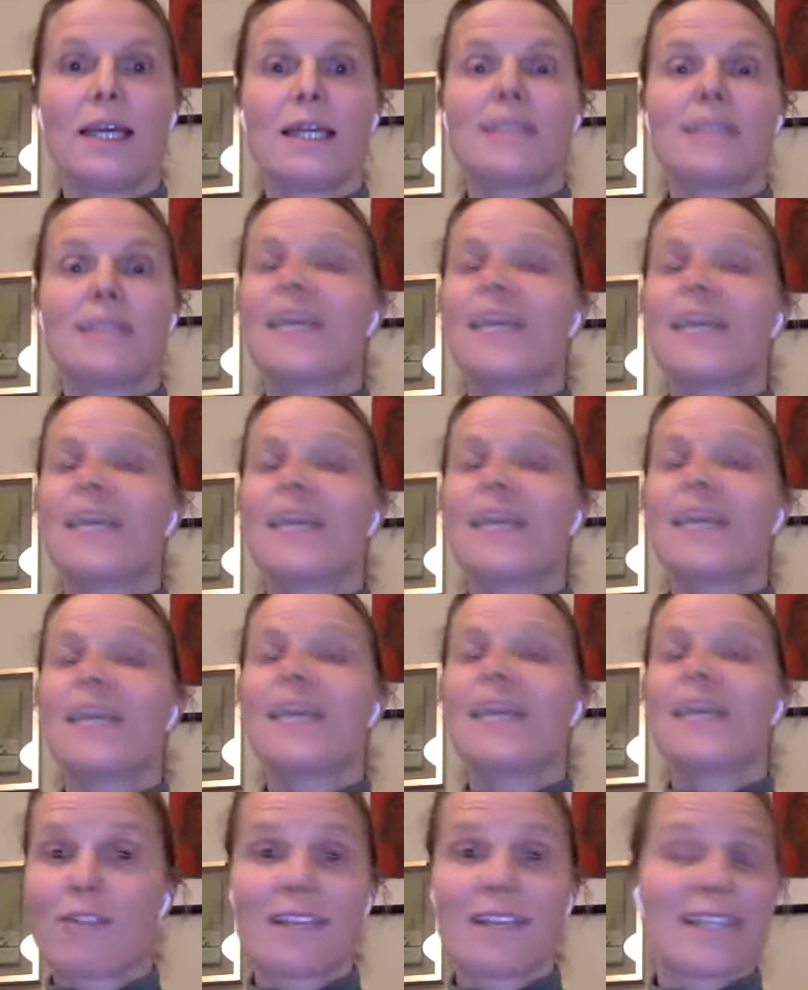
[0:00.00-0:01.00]
Say it
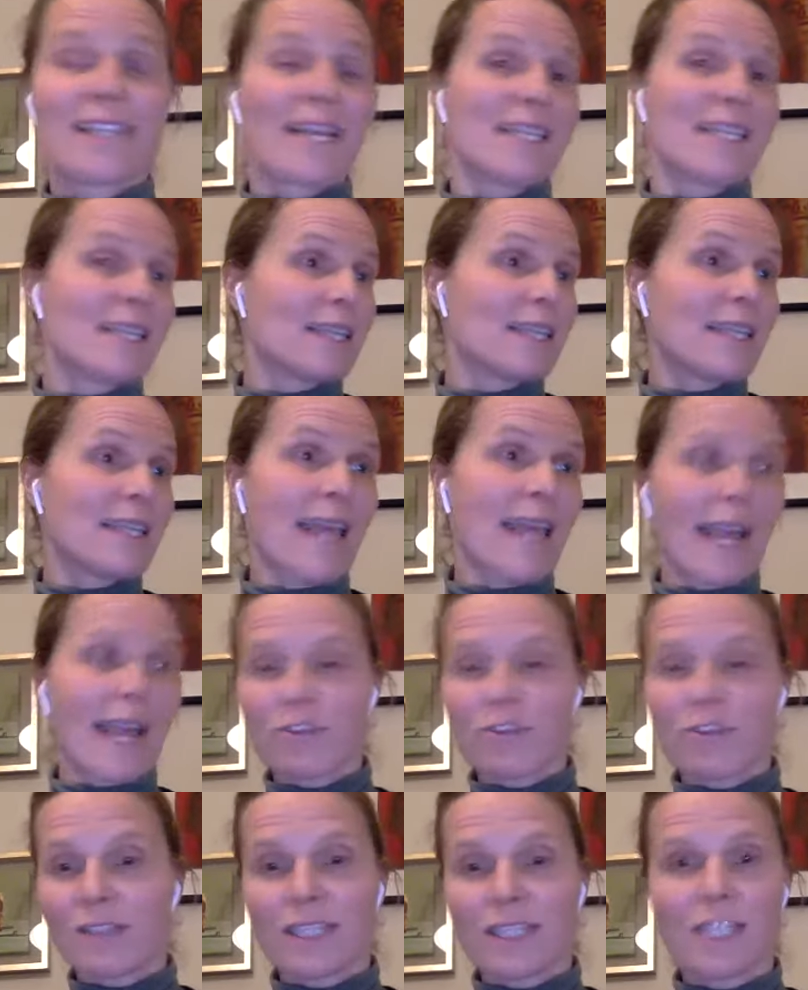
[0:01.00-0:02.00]
positive. They said, the
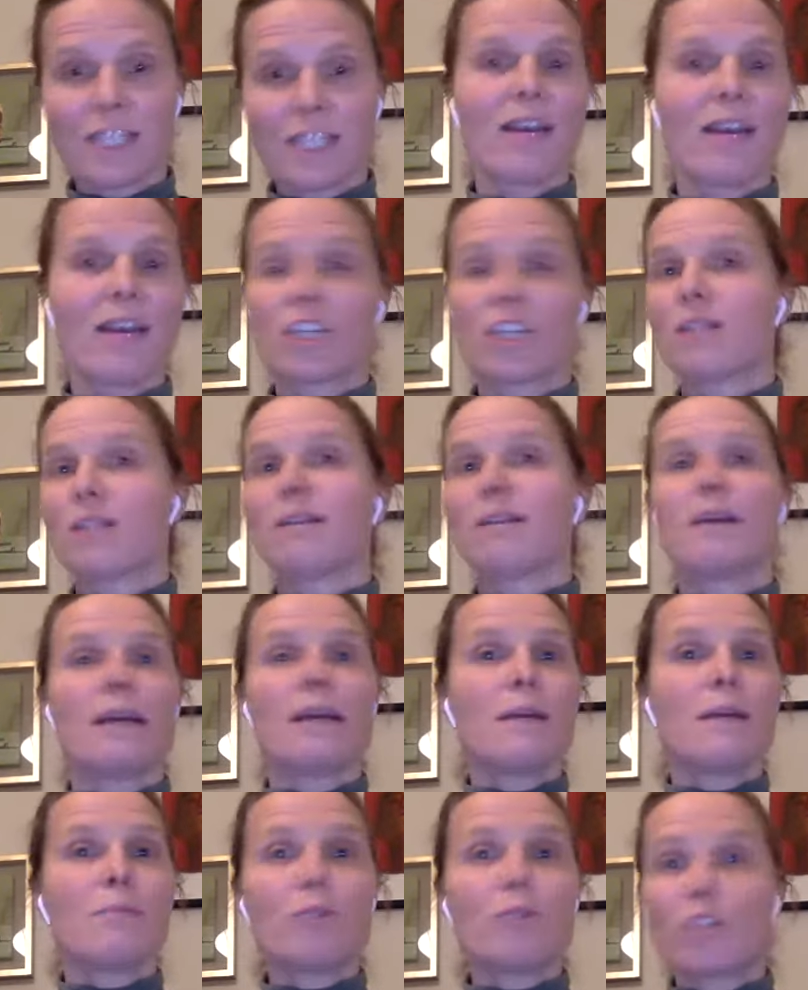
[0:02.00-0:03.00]
actual situation
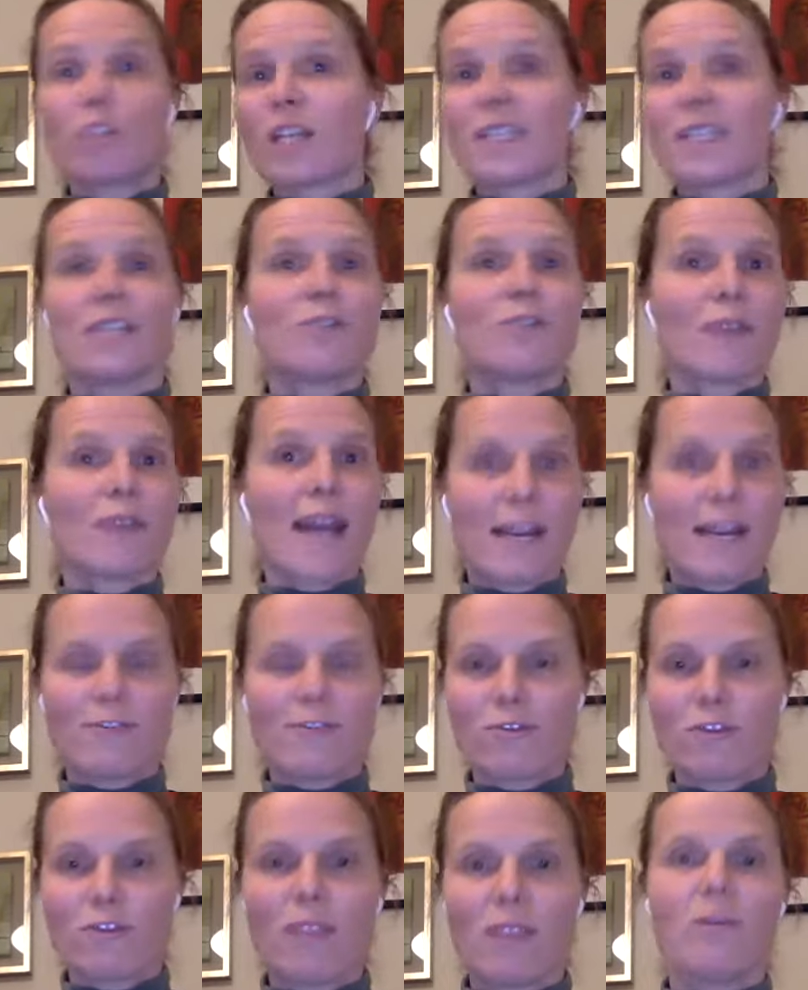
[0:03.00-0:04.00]
puts us into live
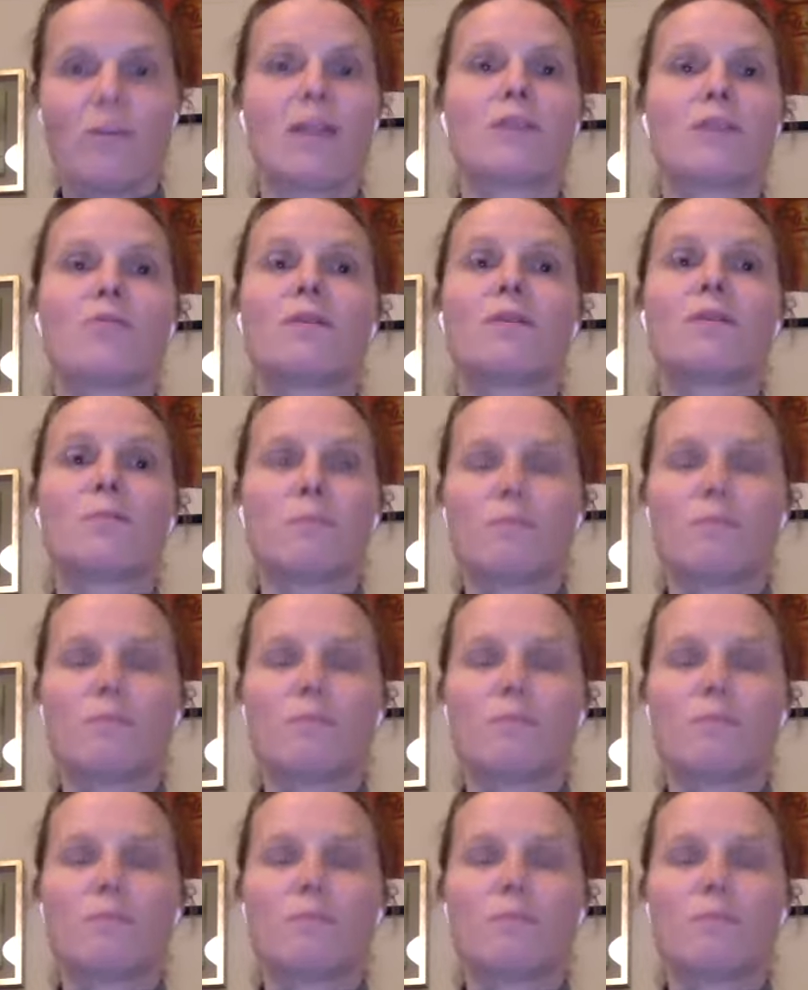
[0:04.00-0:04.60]
streaming to